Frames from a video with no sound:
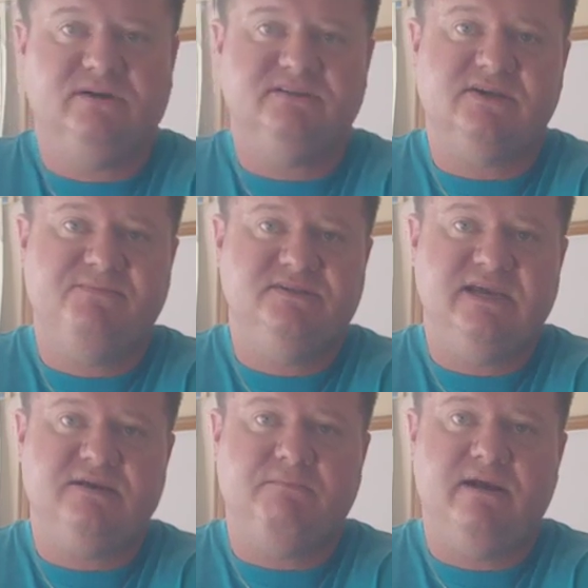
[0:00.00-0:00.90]
because I've been
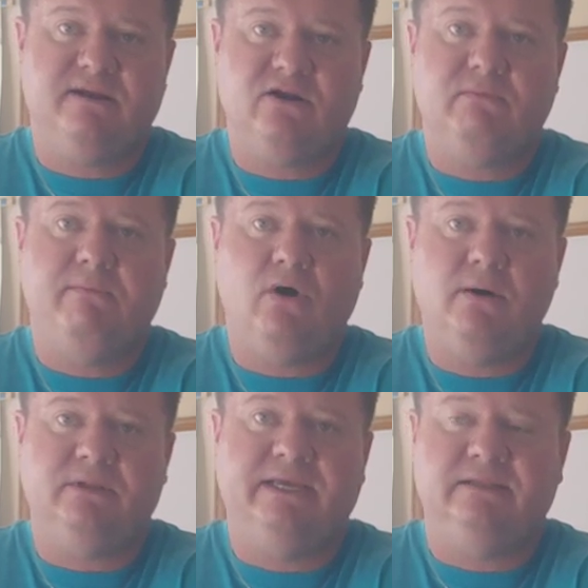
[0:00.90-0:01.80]
taking care of my
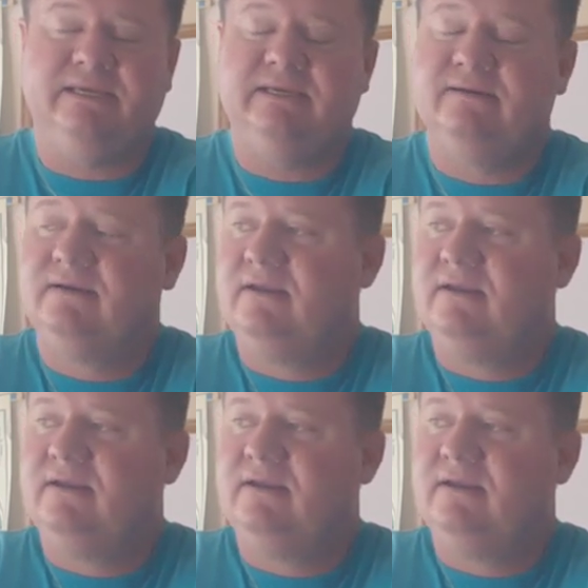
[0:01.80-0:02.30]
mom lately,